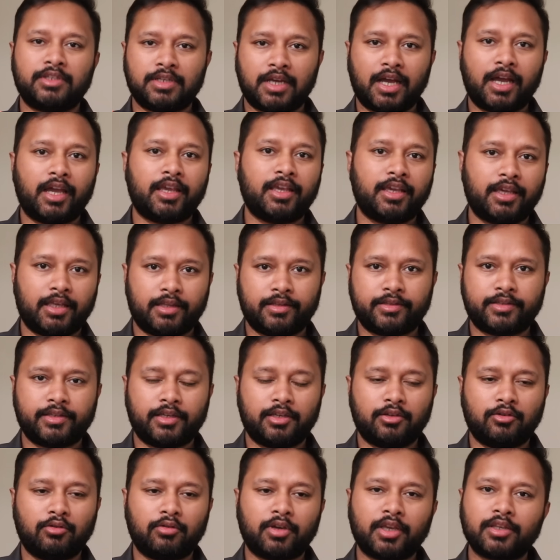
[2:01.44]
which I can
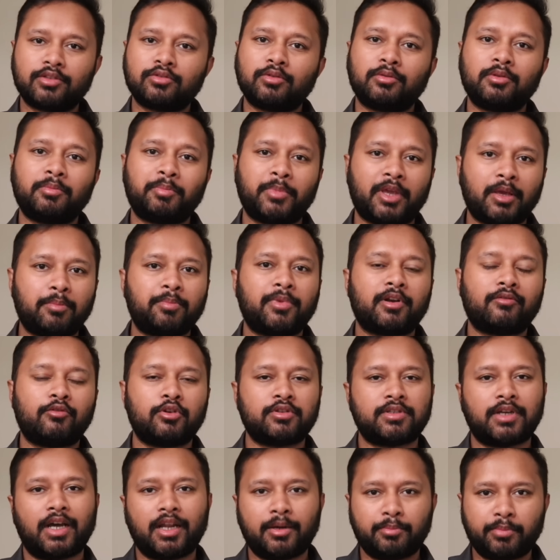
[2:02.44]
say. Okay, so the paper
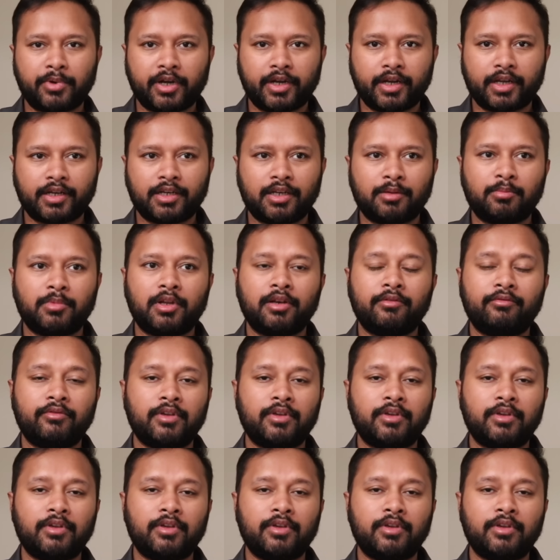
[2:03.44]
was unpredictable.